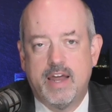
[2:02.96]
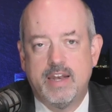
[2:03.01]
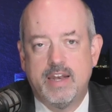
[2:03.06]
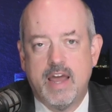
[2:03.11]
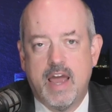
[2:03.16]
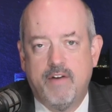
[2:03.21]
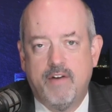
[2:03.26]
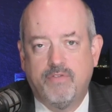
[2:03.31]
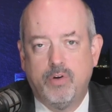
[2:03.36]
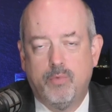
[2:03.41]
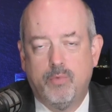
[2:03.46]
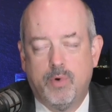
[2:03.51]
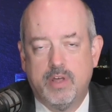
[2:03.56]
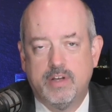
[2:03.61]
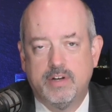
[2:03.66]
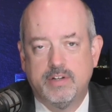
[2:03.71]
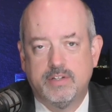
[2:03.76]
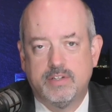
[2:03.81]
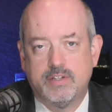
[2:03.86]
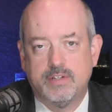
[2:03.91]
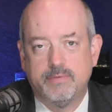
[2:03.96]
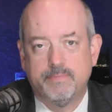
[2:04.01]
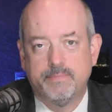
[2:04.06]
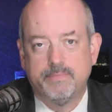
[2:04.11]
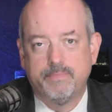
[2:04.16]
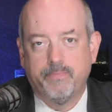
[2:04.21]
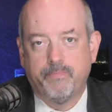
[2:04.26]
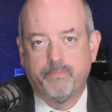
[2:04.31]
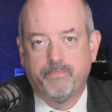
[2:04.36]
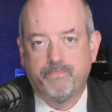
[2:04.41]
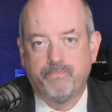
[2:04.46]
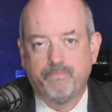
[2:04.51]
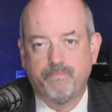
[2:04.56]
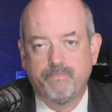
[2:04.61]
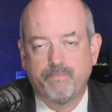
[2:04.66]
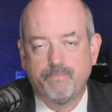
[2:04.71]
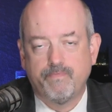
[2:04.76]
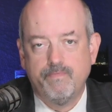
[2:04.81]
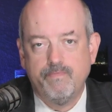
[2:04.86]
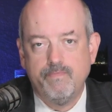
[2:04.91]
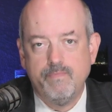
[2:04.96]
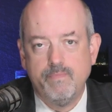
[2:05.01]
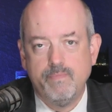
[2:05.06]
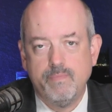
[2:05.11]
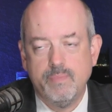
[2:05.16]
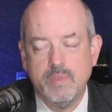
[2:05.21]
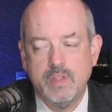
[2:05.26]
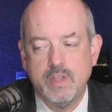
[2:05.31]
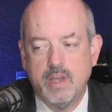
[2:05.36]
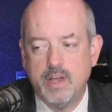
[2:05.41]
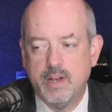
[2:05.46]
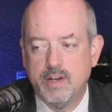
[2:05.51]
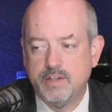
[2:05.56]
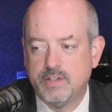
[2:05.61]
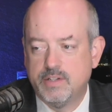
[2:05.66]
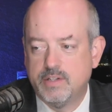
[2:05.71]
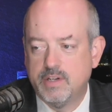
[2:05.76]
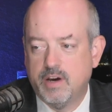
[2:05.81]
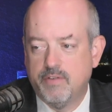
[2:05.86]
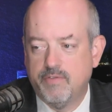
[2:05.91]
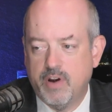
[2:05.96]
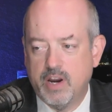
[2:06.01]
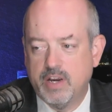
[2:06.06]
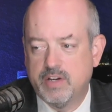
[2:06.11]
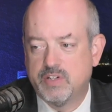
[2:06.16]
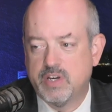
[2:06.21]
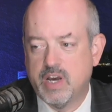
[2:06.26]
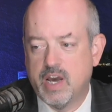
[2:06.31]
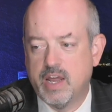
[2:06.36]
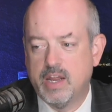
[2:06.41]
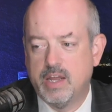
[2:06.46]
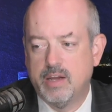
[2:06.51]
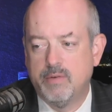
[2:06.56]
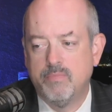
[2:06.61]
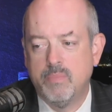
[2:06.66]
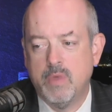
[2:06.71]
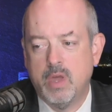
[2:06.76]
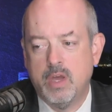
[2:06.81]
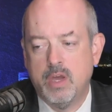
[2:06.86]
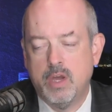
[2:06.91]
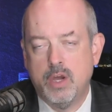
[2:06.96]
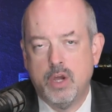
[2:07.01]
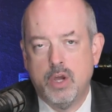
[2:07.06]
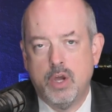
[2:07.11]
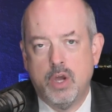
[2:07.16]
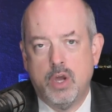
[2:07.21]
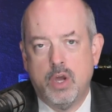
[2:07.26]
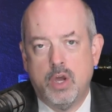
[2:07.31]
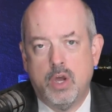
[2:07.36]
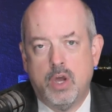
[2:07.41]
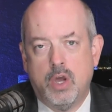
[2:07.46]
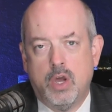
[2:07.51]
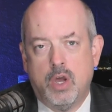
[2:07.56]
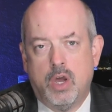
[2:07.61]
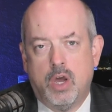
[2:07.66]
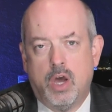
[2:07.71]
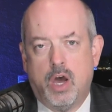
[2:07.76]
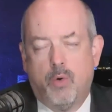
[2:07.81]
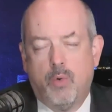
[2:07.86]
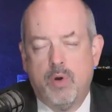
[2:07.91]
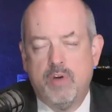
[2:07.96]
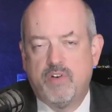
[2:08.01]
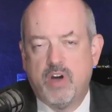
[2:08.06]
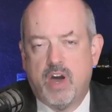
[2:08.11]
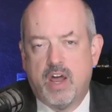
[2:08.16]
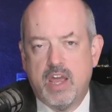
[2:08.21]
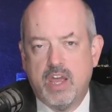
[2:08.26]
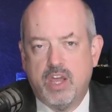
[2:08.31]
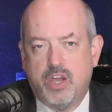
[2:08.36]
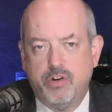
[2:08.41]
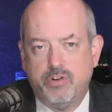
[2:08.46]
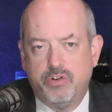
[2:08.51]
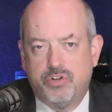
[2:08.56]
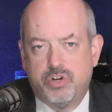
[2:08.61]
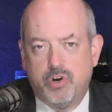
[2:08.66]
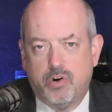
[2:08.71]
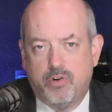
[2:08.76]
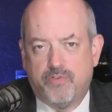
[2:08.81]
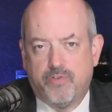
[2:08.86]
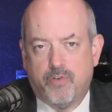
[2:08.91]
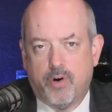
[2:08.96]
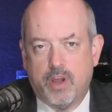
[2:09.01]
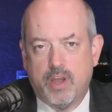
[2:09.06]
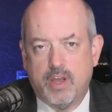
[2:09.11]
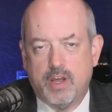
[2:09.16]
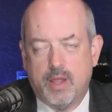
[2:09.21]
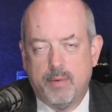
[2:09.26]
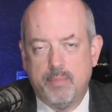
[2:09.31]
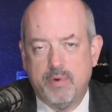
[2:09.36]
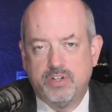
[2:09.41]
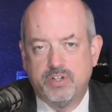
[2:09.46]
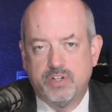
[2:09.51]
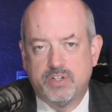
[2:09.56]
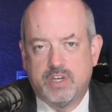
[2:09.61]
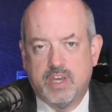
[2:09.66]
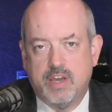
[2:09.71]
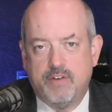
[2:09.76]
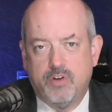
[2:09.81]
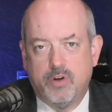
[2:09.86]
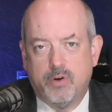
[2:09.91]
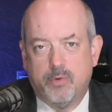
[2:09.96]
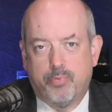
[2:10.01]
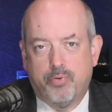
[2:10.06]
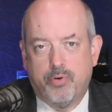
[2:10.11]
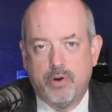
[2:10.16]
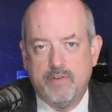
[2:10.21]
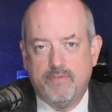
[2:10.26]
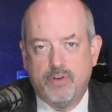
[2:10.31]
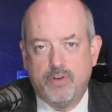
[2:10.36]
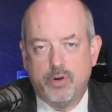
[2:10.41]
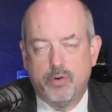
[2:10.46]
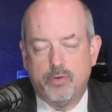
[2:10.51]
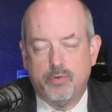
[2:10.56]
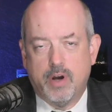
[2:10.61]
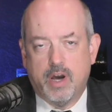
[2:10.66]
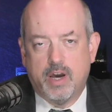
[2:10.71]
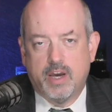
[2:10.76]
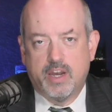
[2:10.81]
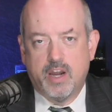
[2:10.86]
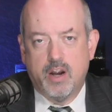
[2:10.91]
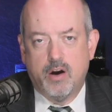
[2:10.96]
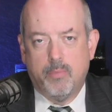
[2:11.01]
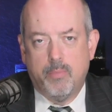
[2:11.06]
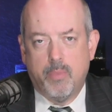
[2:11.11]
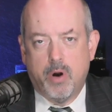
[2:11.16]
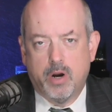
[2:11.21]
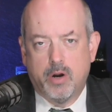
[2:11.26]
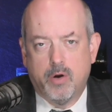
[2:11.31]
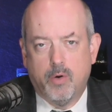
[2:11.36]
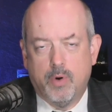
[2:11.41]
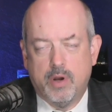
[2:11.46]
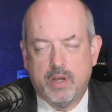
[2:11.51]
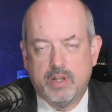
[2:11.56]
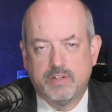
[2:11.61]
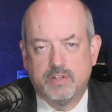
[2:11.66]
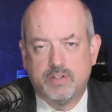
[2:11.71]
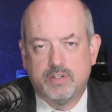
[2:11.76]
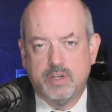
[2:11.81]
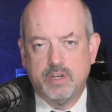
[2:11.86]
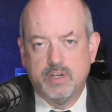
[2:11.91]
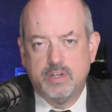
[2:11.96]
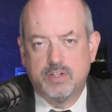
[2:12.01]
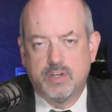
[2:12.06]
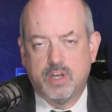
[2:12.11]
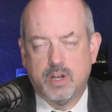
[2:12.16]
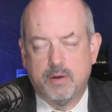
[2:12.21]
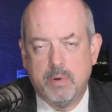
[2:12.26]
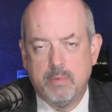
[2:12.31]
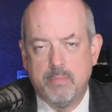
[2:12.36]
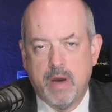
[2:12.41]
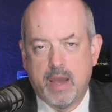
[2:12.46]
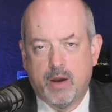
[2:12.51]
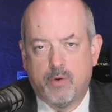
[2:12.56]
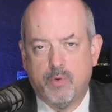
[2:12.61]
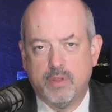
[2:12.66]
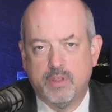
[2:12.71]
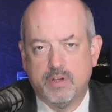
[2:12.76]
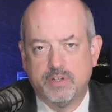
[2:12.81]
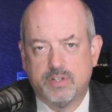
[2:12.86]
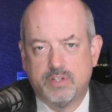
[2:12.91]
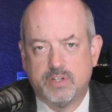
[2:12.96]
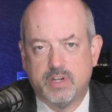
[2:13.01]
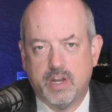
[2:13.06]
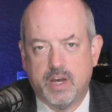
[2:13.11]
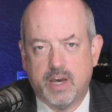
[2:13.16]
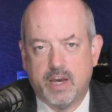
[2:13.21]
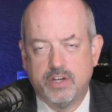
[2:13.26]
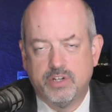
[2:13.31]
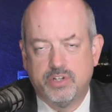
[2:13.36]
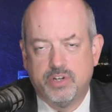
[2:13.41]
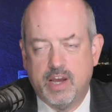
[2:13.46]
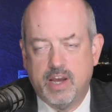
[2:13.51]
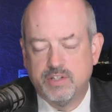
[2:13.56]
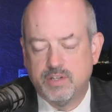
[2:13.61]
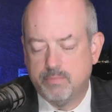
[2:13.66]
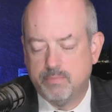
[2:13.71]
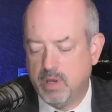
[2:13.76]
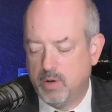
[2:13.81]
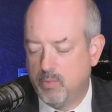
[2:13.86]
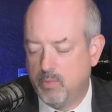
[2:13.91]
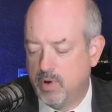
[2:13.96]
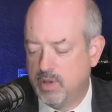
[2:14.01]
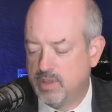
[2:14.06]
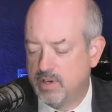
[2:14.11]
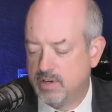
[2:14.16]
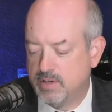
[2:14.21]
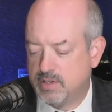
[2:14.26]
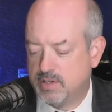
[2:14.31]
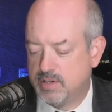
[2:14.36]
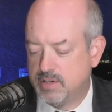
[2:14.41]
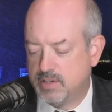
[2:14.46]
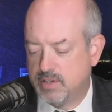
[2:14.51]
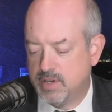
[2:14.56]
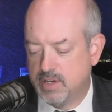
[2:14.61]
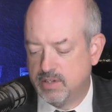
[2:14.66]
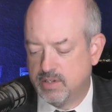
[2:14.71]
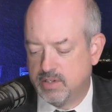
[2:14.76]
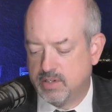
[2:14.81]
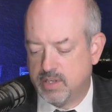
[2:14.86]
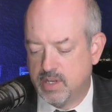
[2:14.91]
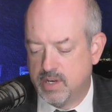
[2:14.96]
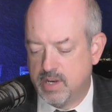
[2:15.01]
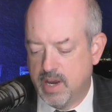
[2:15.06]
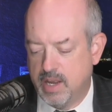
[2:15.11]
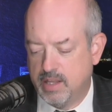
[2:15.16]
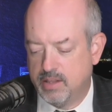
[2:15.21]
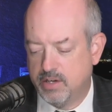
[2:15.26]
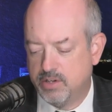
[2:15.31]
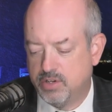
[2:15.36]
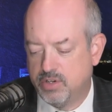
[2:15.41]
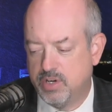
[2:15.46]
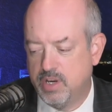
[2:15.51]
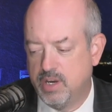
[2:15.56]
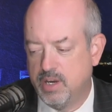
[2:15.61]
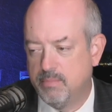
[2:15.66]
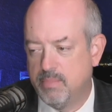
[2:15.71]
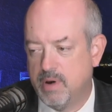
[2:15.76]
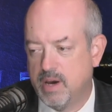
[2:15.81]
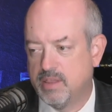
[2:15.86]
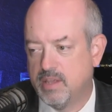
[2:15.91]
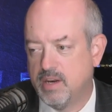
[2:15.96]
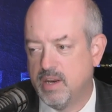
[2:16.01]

to have you with us. It is uh, very exciting. Uh, we've got a huge show for you. Let me just give you a preview. Uh, Carol Markowitz is going to be back with us tonight. She hasn't been with us since the night that she and Bethany